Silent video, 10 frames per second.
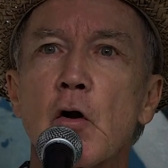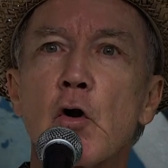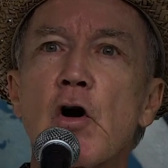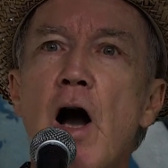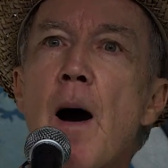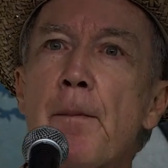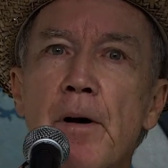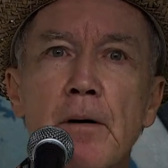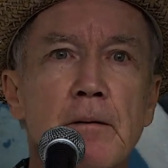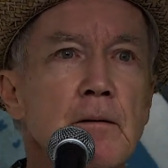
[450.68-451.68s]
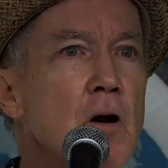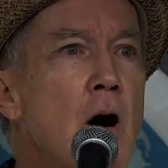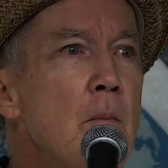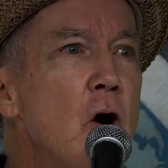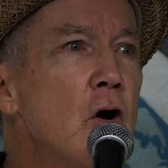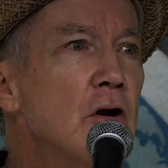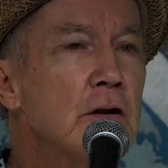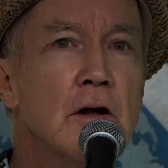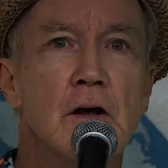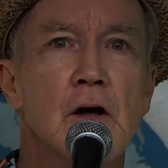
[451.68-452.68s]
Look up, come
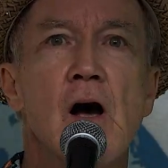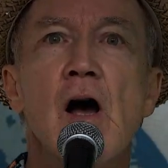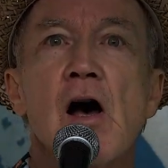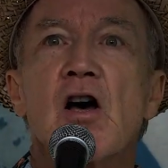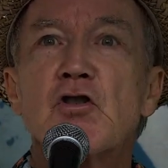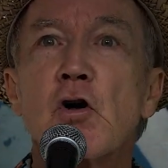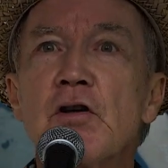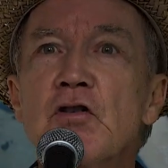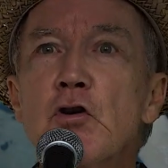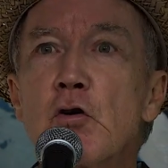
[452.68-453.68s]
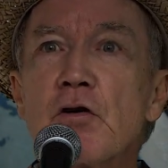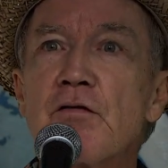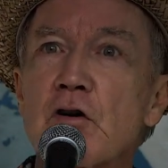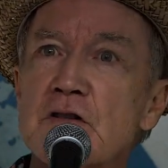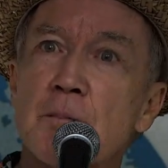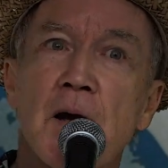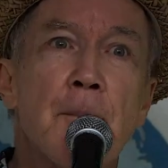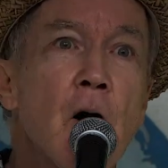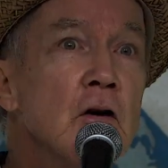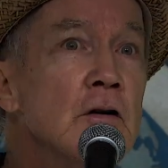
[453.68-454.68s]
on. Join the universe,
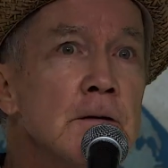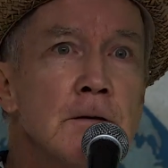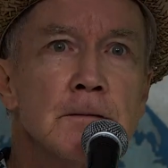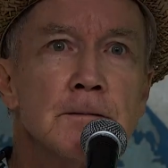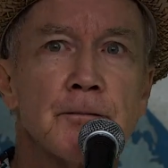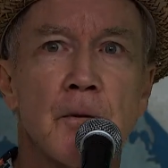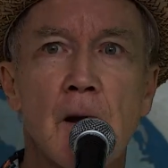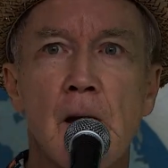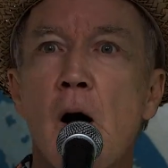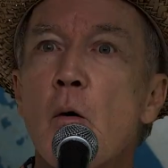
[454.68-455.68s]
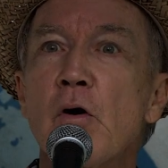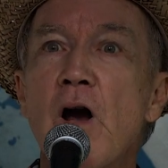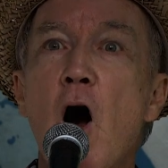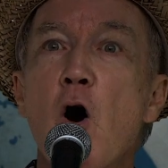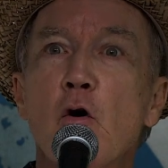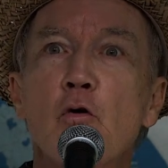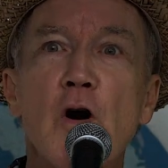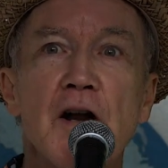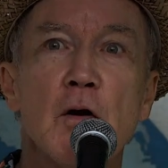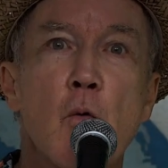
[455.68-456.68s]
people. We are
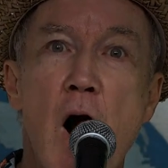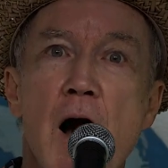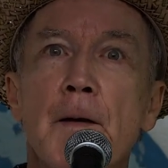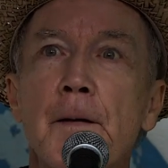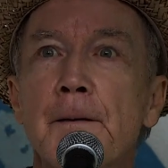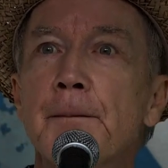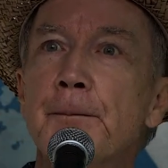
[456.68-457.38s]
already one.